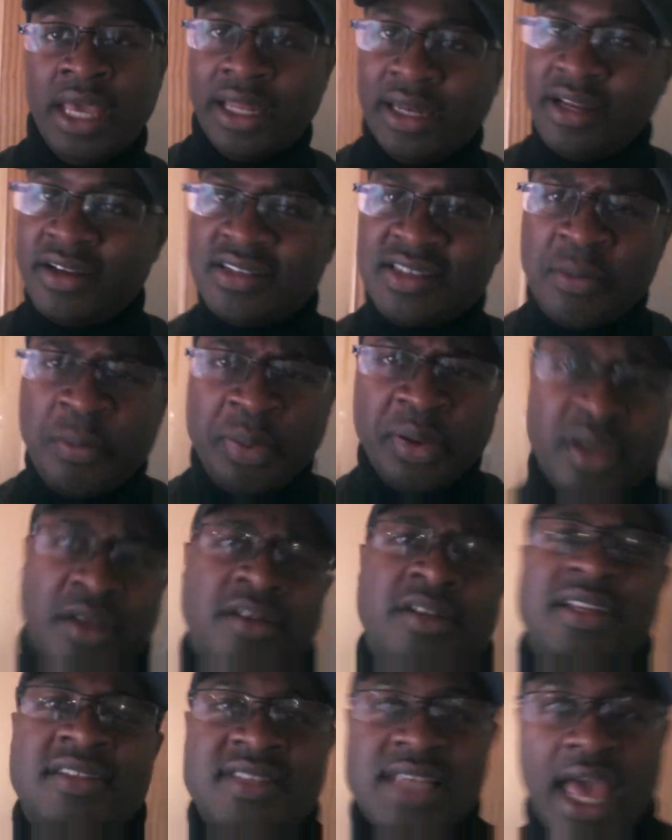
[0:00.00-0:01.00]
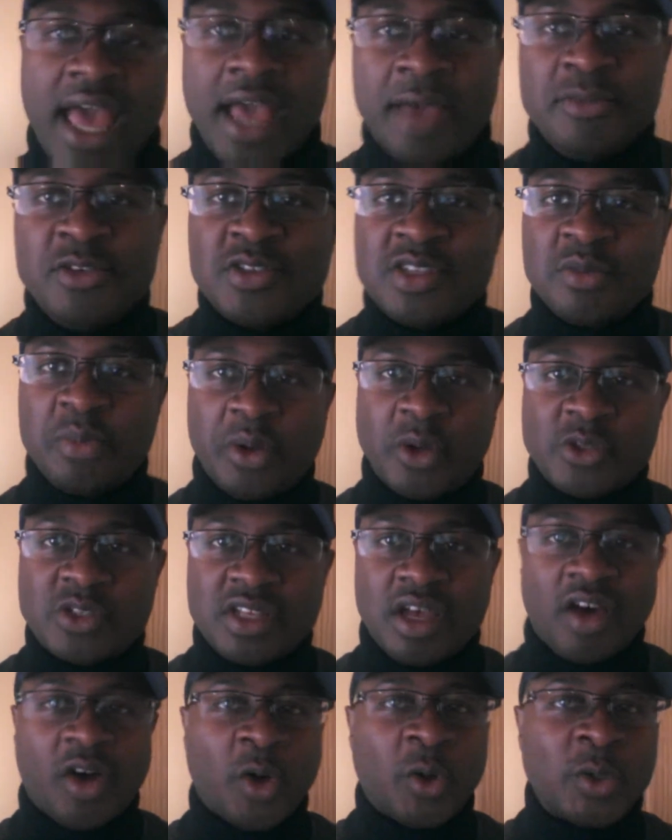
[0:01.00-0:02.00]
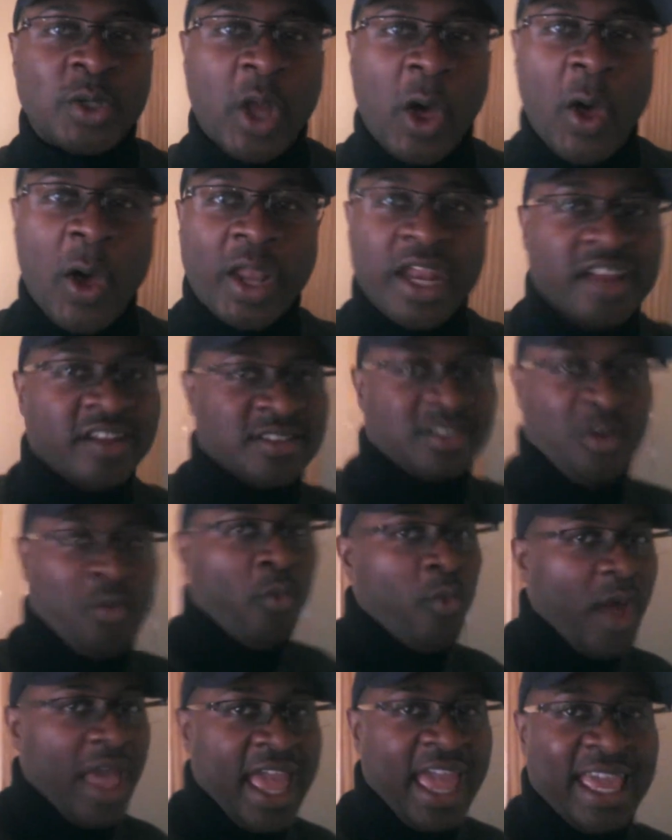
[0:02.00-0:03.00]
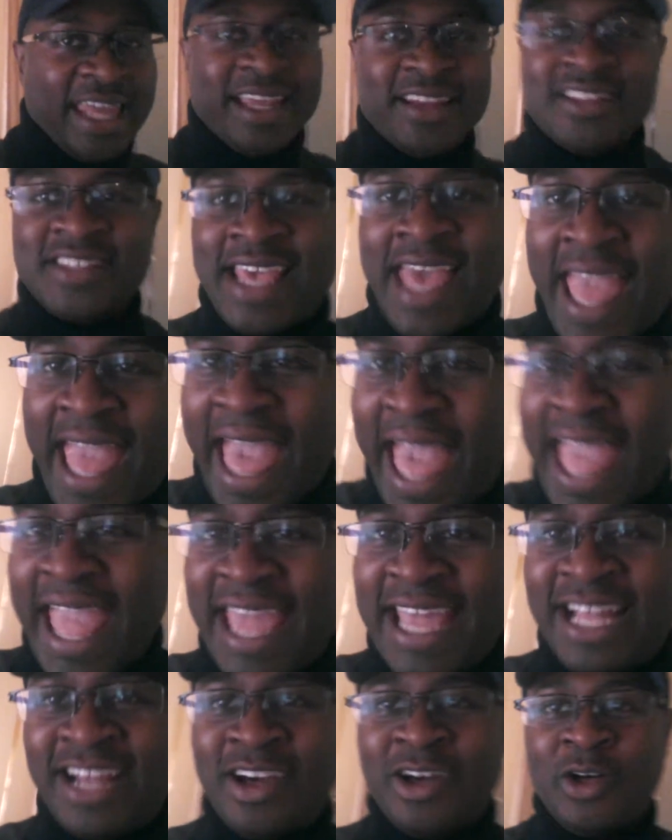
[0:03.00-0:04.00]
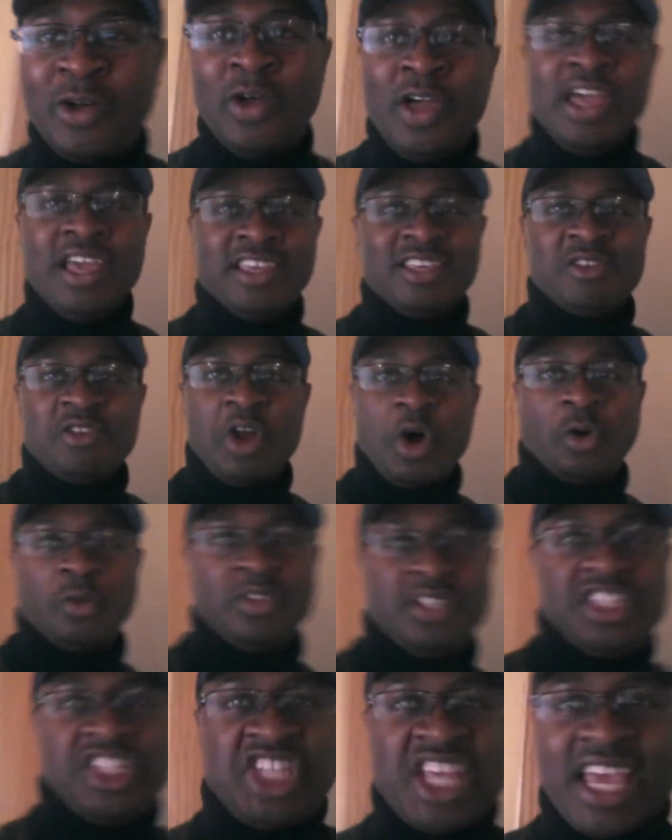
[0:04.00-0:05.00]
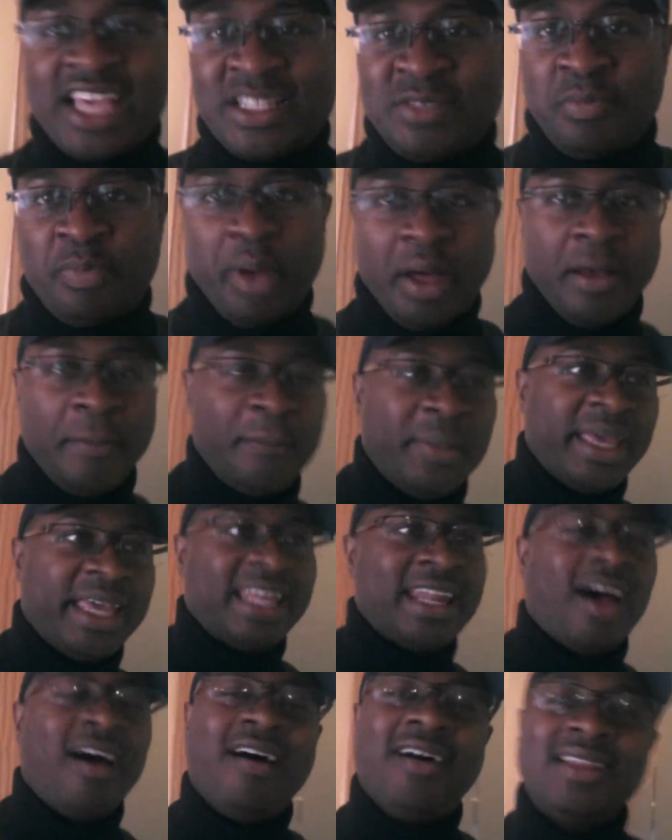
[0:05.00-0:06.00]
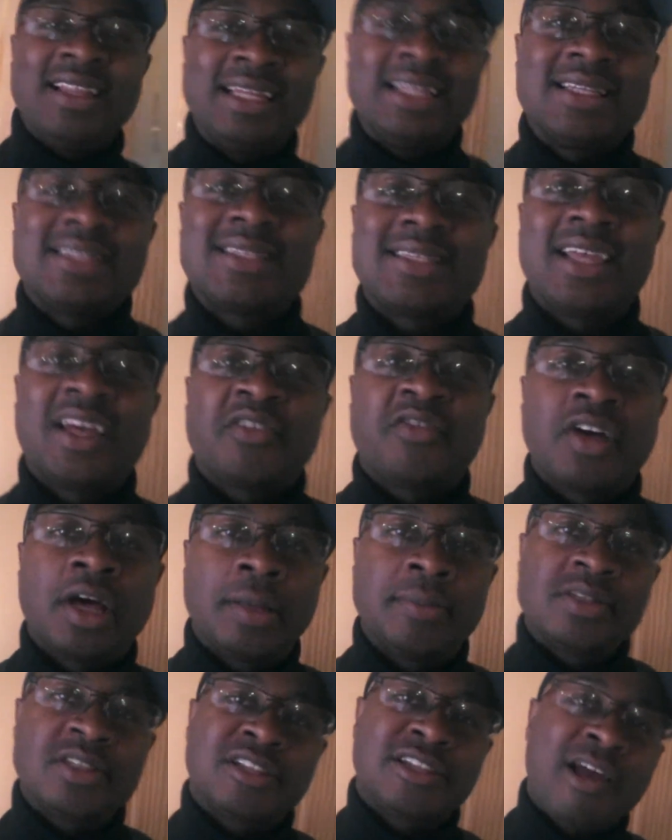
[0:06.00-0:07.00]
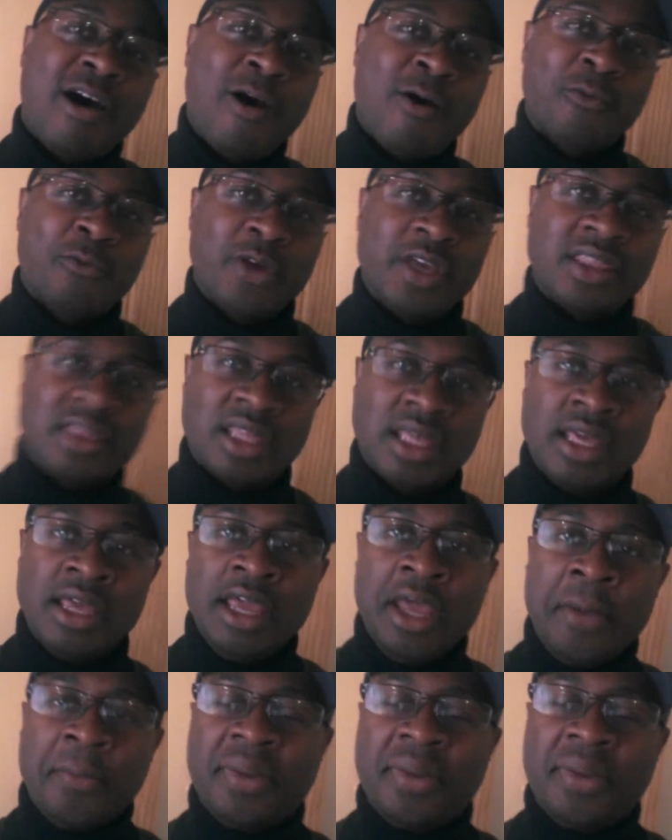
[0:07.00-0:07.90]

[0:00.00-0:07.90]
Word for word: And there's a period of time you're supposed to hold on. There's a way, there's an angle, you know, chest bumping. All of this stuff comes along with it.